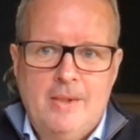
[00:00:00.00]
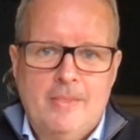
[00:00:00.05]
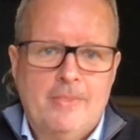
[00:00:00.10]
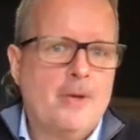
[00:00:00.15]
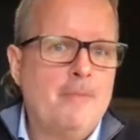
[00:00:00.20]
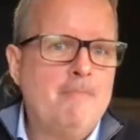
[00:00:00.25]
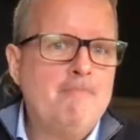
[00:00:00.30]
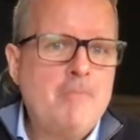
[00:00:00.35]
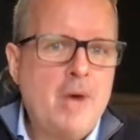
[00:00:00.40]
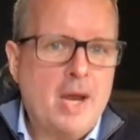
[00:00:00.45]

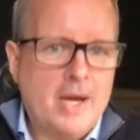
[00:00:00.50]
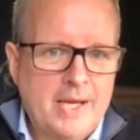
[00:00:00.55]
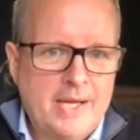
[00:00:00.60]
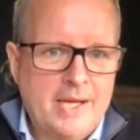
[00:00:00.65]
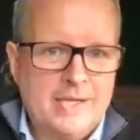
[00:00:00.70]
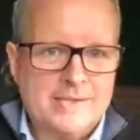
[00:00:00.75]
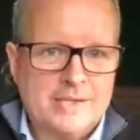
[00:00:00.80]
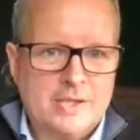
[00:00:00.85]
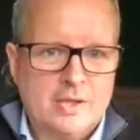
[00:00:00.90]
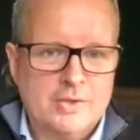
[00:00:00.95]
The money
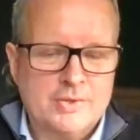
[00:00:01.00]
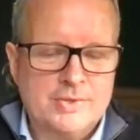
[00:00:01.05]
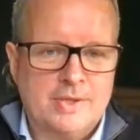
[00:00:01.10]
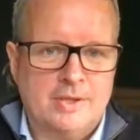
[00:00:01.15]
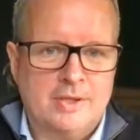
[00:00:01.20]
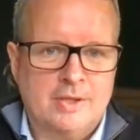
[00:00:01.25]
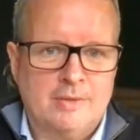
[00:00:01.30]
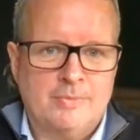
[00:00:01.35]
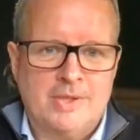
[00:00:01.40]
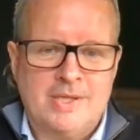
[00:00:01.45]
it's costing
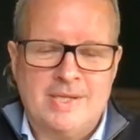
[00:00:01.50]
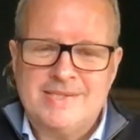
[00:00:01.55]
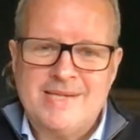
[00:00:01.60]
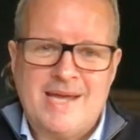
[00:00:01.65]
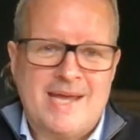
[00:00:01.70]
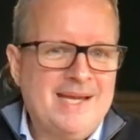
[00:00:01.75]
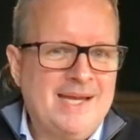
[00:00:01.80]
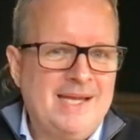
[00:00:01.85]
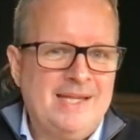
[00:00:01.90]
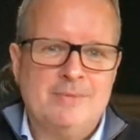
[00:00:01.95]
them, and
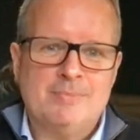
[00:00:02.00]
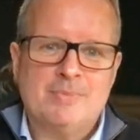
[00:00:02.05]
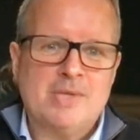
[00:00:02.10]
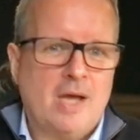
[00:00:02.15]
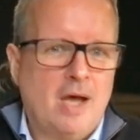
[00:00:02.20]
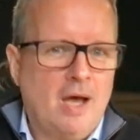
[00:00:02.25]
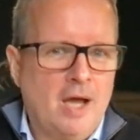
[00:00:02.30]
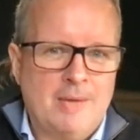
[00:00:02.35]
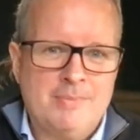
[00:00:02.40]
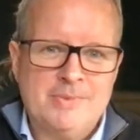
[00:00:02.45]
taking them
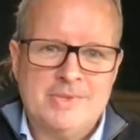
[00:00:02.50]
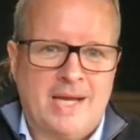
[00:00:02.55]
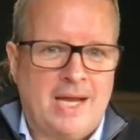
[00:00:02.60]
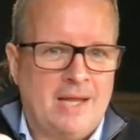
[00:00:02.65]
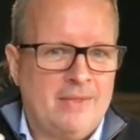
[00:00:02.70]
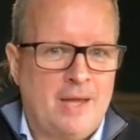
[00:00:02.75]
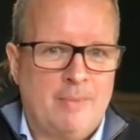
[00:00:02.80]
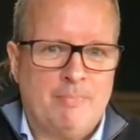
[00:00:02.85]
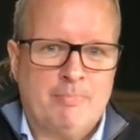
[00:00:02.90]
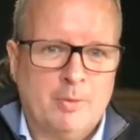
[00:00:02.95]
time to
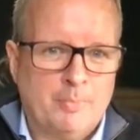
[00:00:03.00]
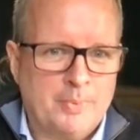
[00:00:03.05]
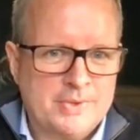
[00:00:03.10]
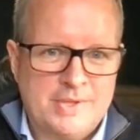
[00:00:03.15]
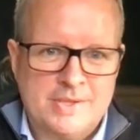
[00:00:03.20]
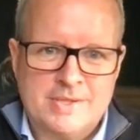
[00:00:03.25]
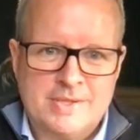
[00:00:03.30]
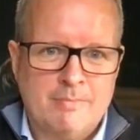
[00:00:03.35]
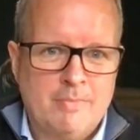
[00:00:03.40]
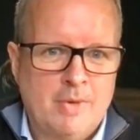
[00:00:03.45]
get their
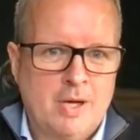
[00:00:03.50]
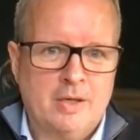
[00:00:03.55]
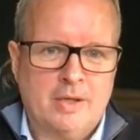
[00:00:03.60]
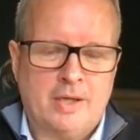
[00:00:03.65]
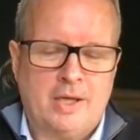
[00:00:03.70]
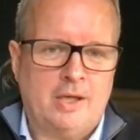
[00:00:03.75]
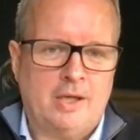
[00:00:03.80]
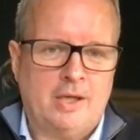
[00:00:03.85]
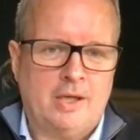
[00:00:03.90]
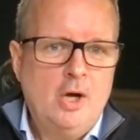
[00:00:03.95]
properties to
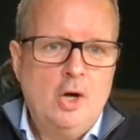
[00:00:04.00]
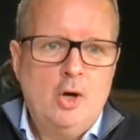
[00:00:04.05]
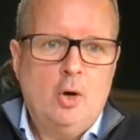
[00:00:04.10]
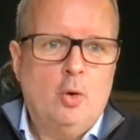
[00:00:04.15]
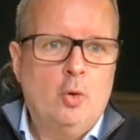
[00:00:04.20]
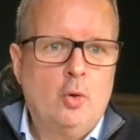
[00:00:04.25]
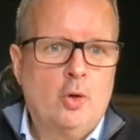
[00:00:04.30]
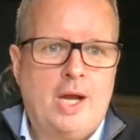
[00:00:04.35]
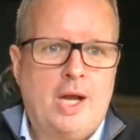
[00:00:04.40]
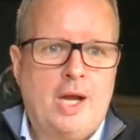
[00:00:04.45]
market
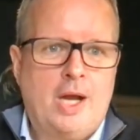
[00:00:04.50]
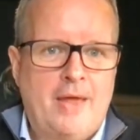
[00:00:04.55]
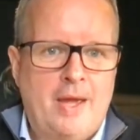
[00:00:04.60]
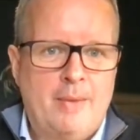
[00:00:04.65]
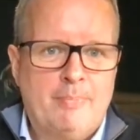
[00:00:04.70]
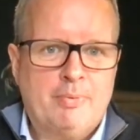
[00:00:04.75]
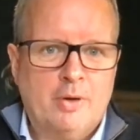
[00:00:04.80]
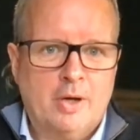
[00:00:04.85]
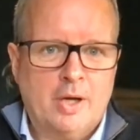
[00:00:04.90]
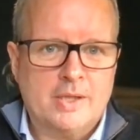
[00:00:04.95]
or get their
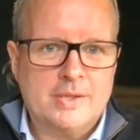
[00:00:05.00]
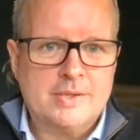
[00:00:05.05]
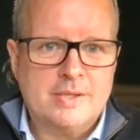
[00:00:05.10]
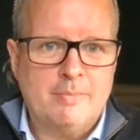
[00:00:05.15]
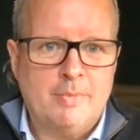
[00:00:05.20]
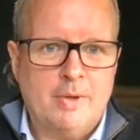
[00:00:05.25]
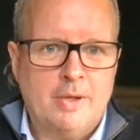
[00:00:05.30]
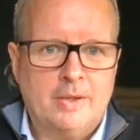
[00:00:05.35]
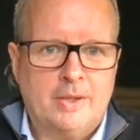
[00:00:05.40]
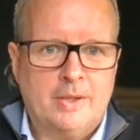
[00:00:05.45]
products to
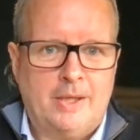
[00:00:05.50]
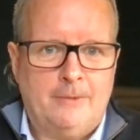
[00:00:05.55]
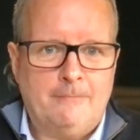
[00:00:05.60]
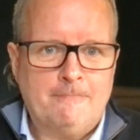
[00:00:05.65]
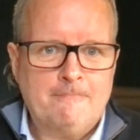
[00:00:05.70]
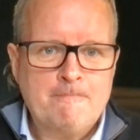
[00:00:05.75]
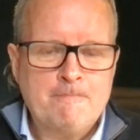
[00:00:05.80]
market.